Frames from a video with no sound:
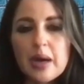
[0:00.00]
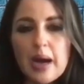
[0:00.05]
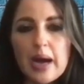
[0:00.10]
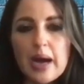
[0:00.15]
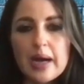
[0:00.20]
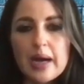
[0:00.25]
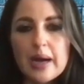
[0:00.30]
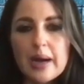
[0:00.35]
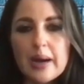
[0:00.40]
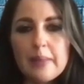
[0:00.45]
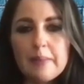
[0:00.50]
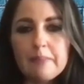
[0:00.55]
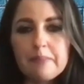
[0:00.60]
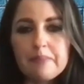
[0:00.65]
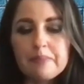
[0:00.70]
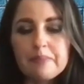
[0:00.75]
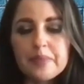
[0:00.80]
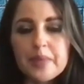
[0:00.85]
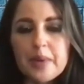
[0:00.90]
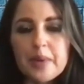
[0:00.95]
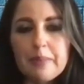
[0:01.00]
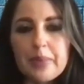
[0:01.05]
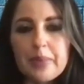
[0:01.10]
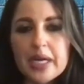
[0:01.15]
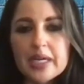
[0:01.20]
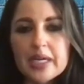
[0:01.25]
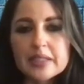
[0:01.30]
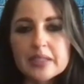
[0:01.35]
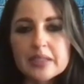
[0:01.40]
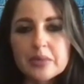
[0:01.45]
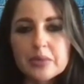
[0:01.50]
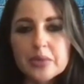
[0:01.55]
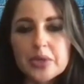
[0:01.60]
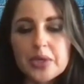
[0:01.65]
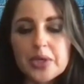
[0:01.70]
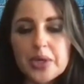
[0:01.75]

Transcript: Um, but, mm-hmm.